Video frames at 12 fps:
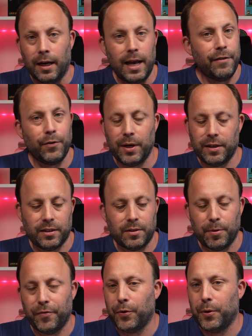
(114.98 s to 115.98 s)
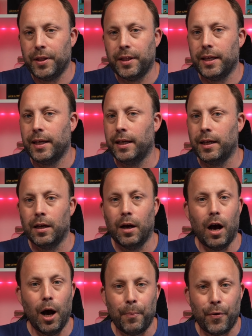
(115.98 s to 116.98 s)
Everyone else seems to be reviewing the
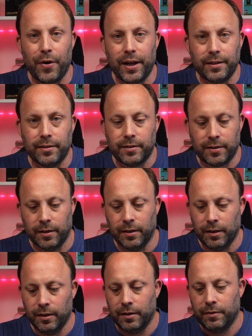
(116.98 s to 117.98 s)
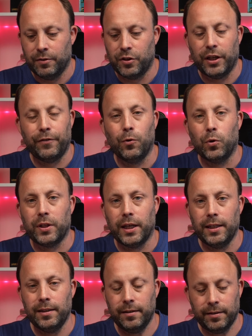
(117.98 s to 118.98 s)
upper end
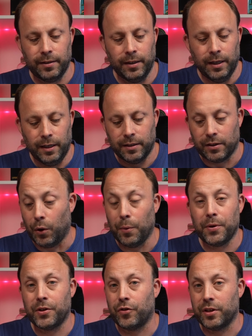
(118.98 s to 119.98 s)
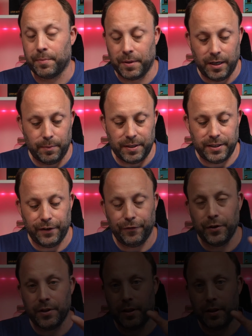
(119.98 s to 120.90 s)
G14s, so I want to try something a little bit different.